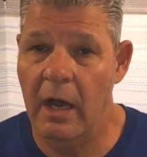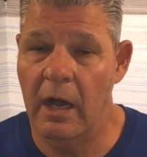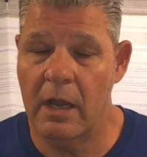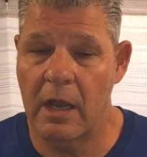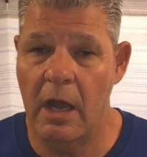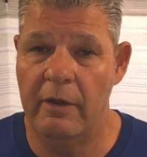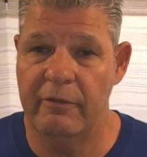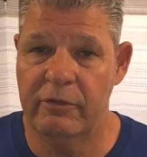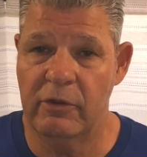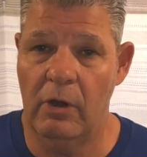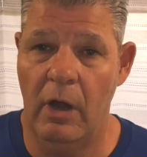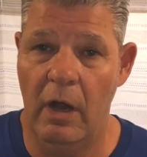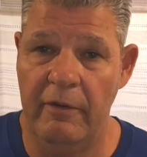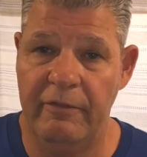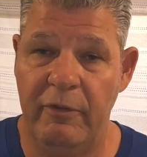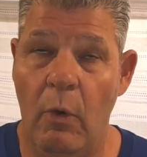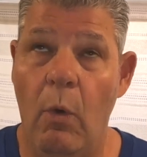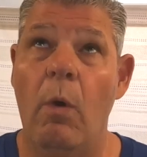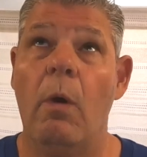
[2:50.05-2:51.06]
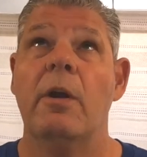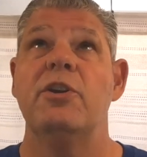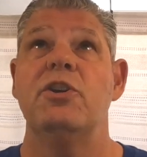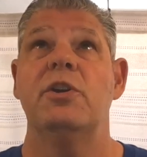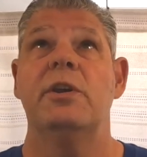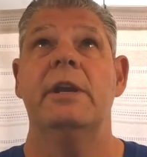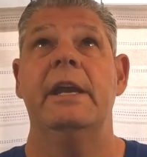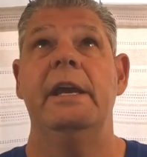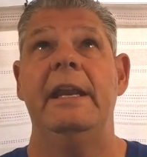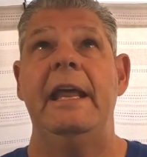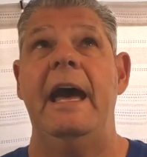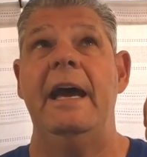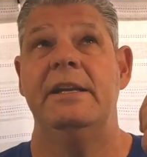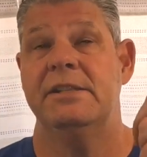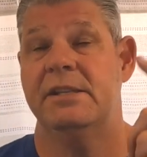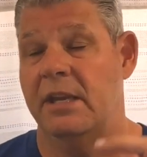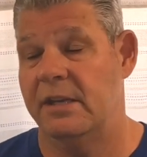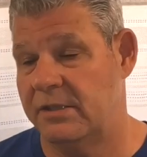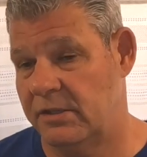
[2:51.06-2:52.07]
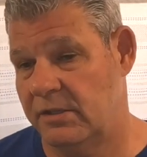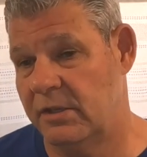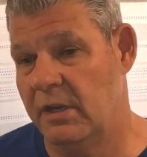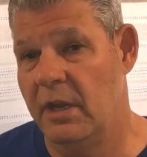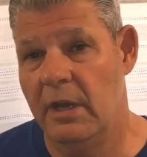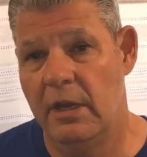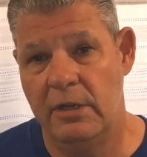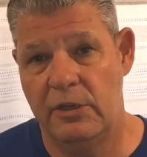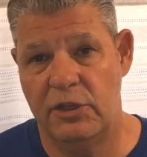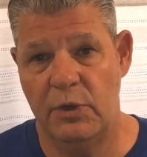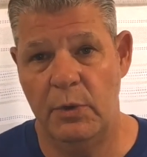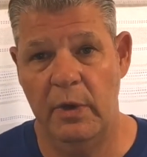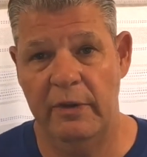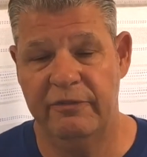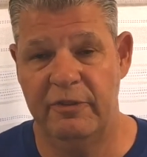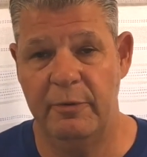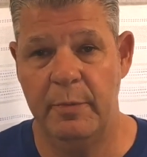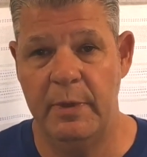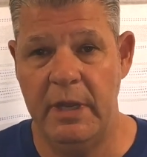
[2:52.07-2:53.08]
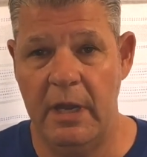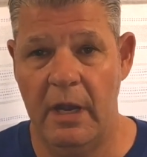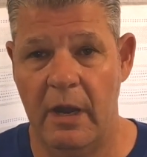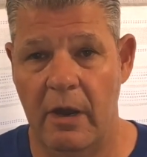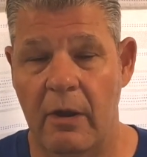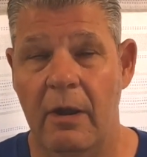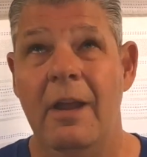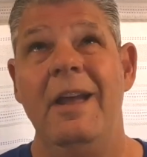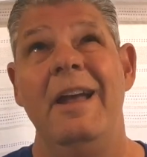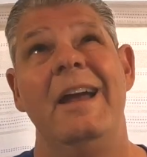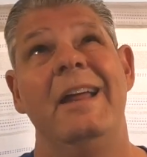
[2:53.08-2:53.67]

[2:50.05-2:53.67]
cover off, or you can get access to it from here,